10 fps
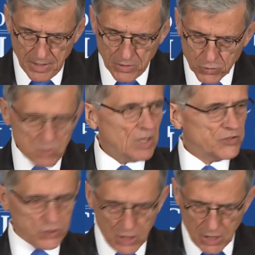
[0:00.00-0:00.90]
3
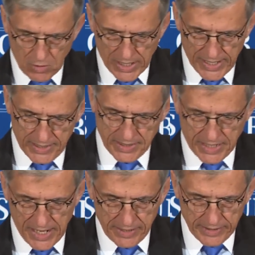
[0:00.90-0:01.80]
months ago, I
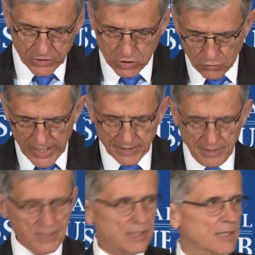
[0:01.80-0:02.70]
indicated as
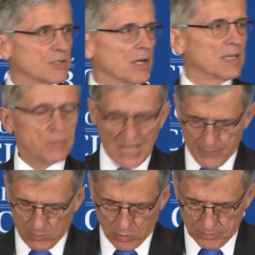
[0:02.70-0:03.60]
directly as I am
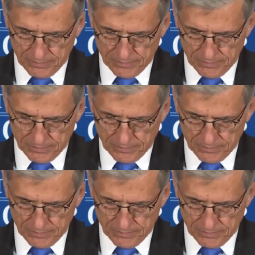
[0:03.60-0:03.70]
capable